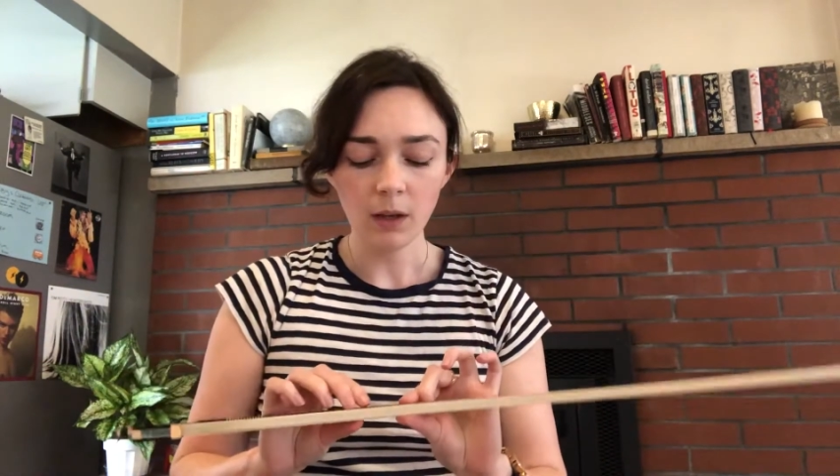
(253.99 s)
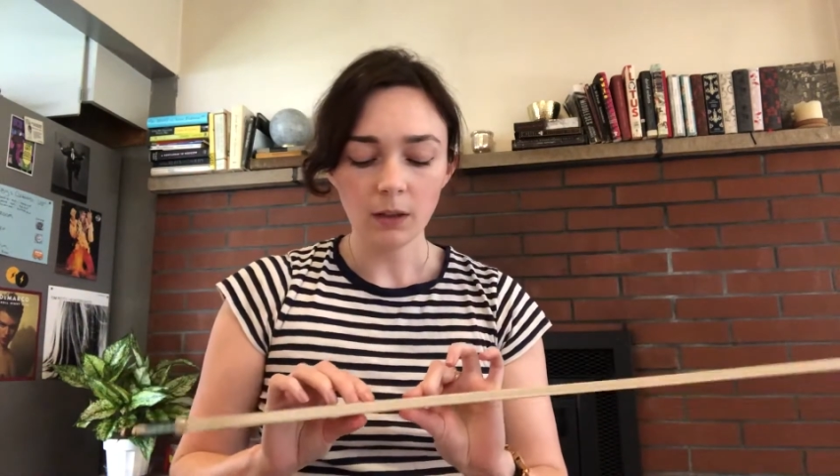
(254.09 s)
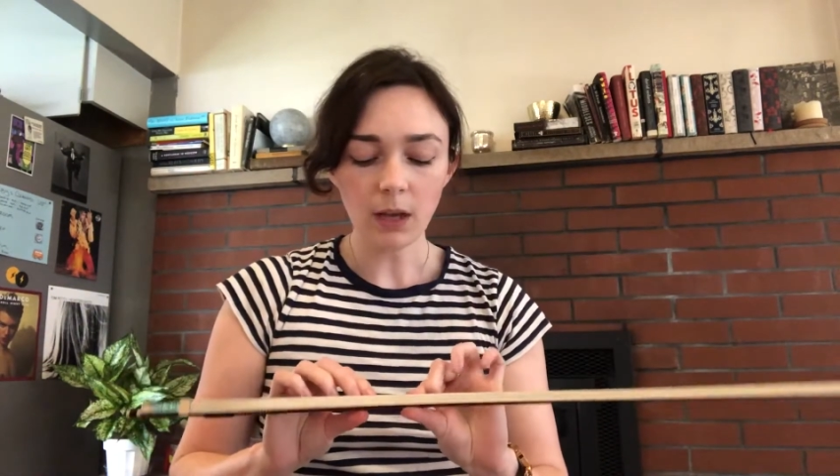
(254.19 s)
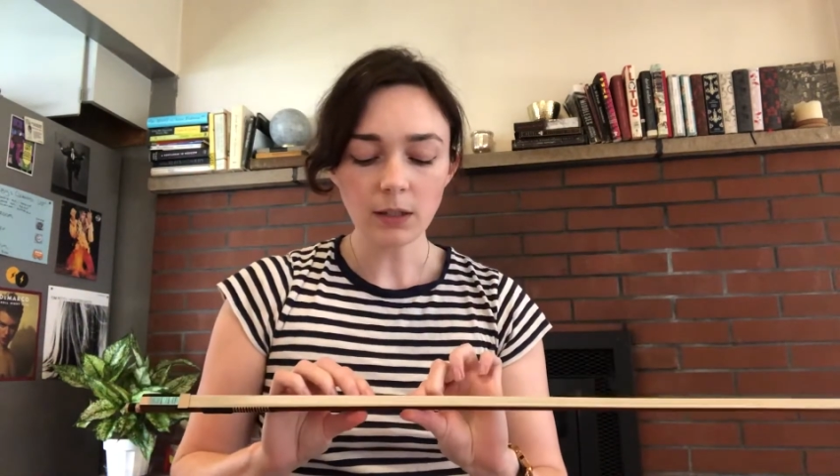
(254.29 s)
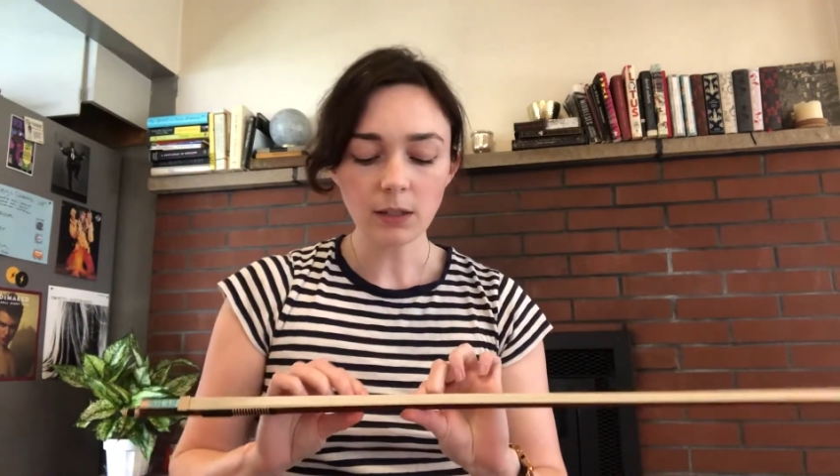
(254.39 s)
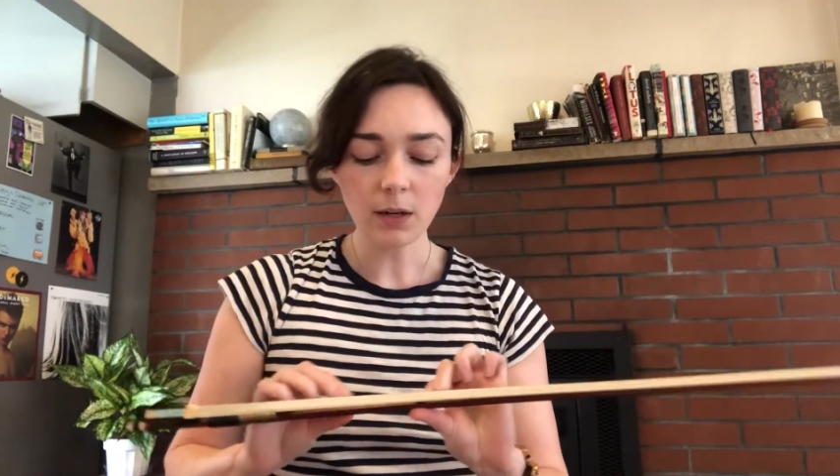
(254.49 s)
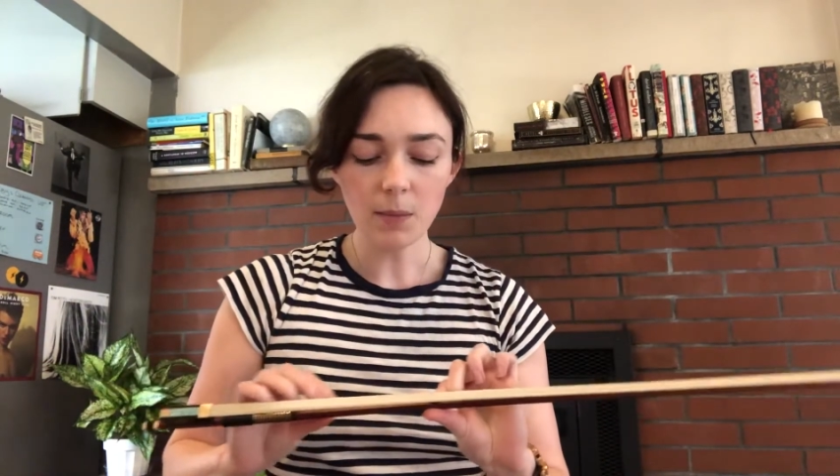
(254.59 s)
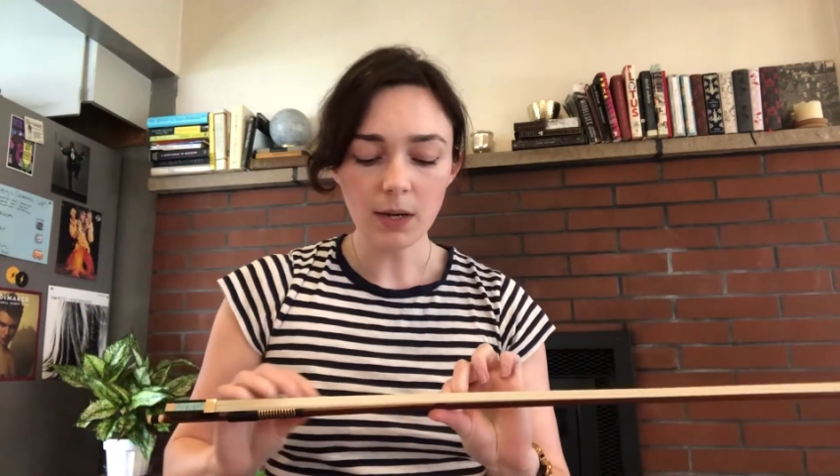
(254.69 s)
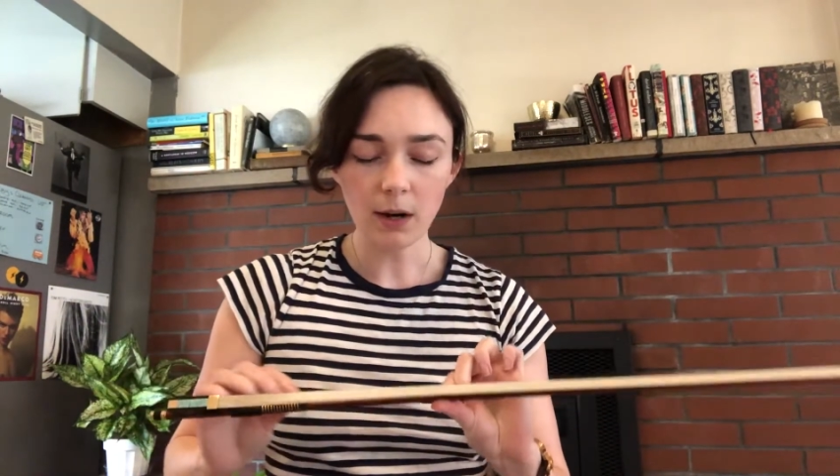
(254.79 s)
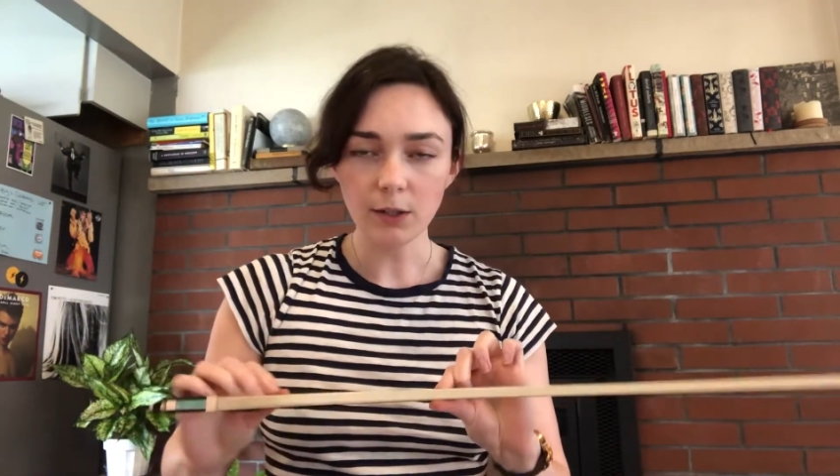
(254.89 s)
That's going to
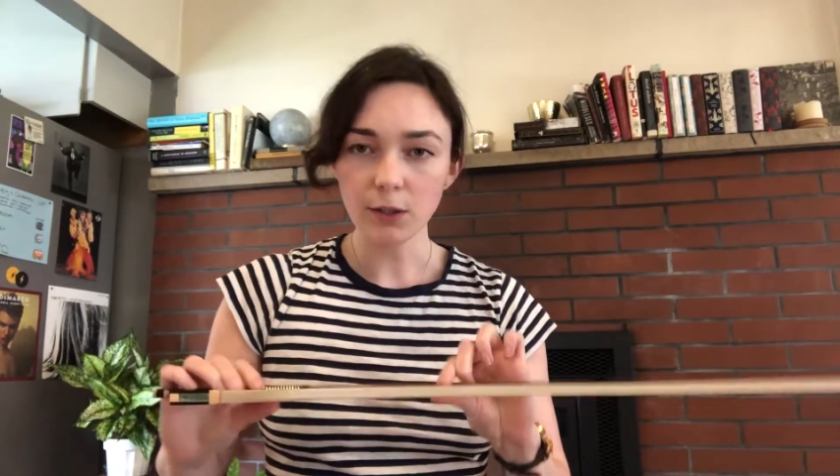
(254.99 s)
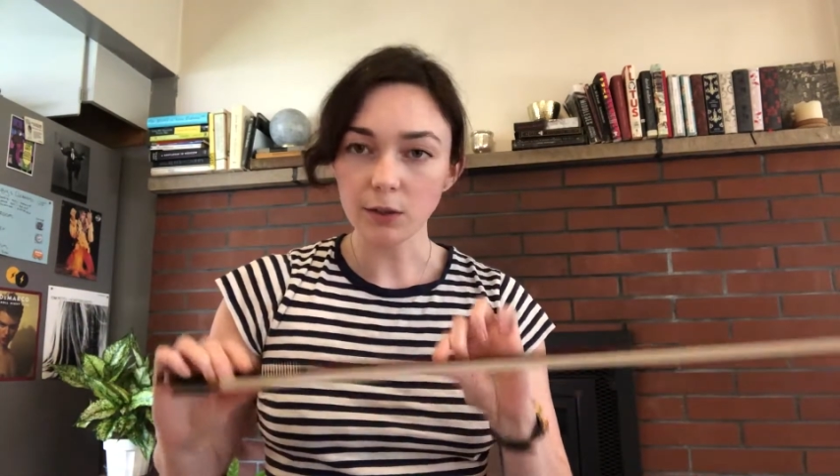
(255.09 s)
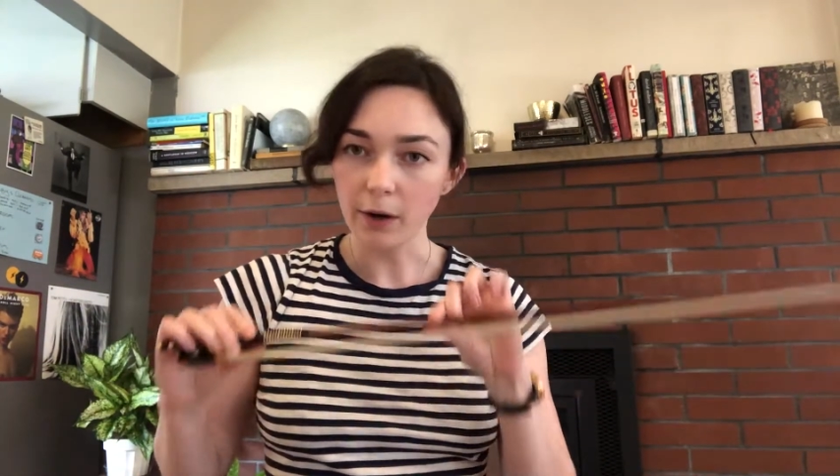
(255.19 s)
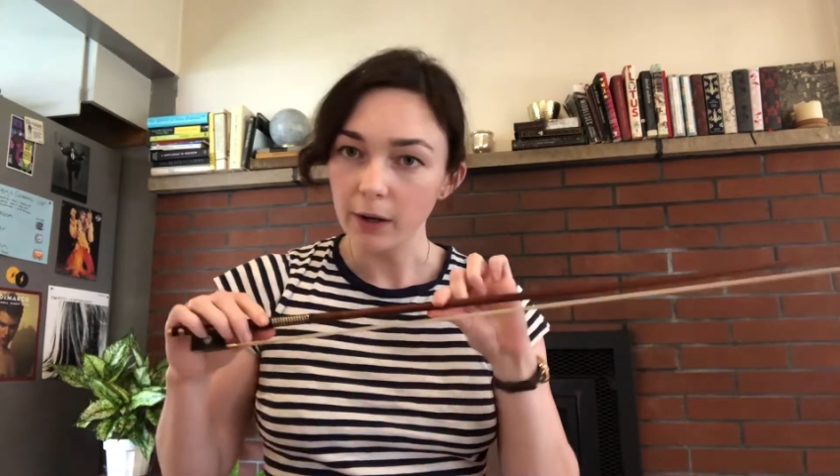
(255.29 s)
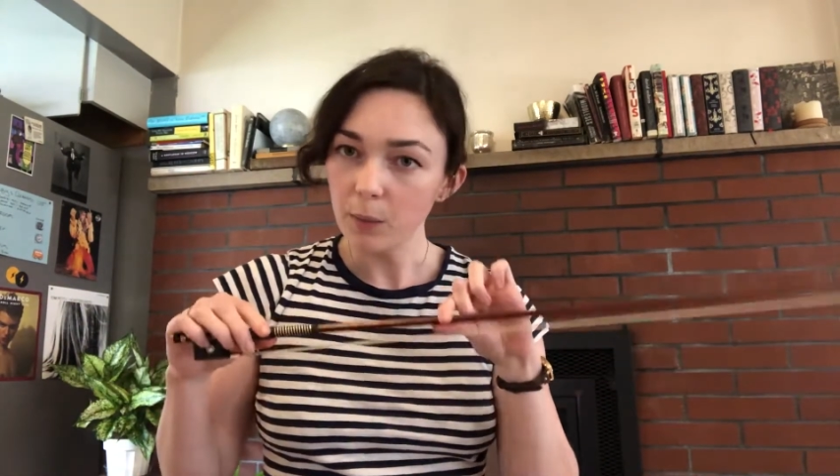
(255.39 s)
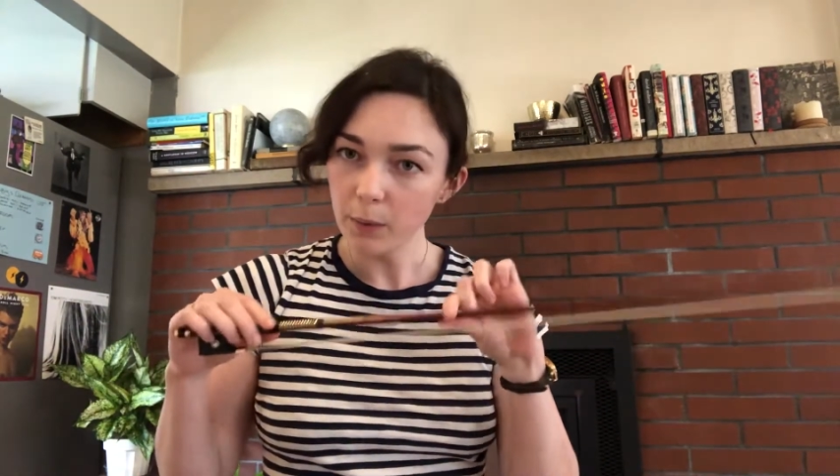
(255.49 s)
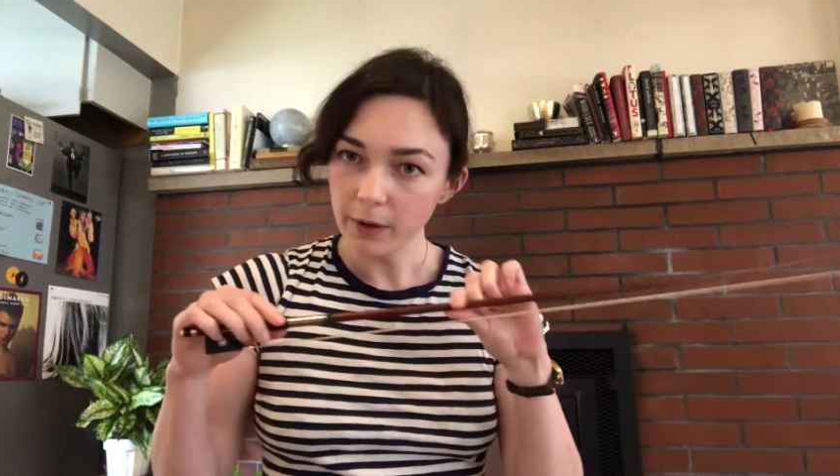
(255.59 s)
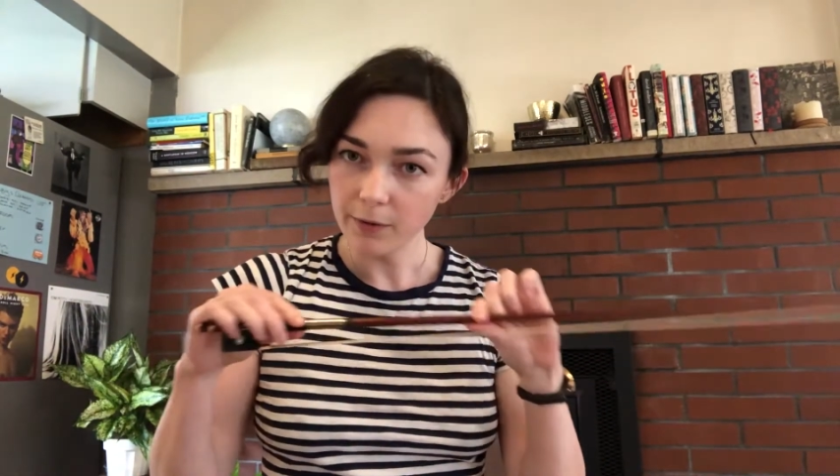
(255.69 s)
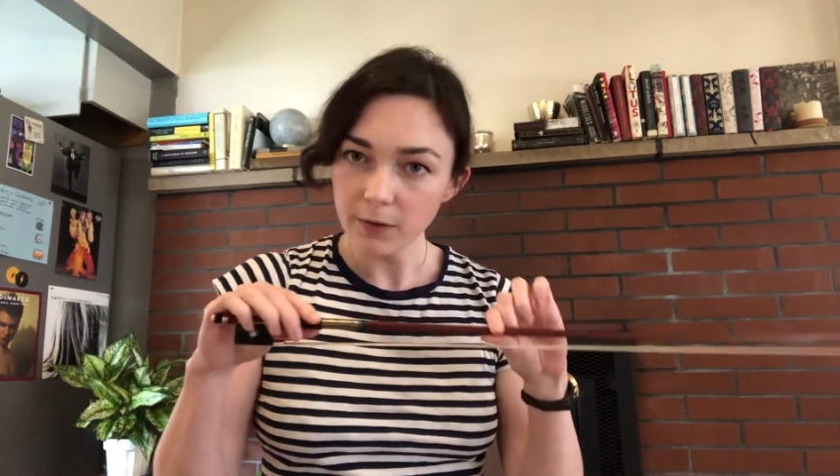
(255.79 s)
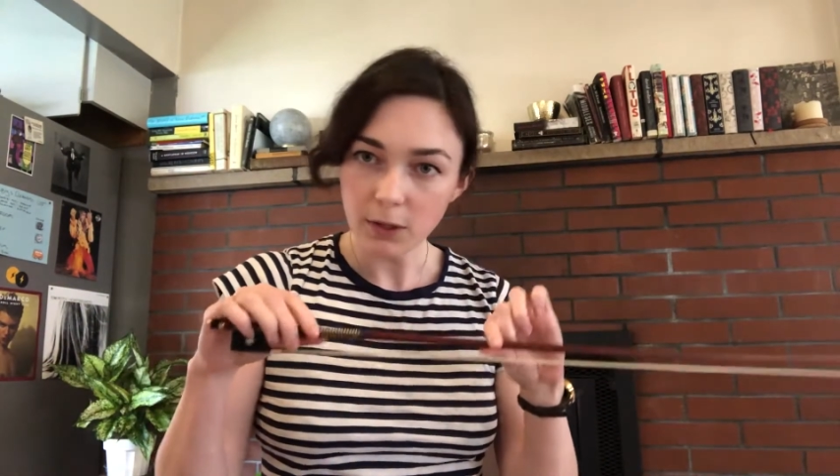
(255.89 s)
be our starting point for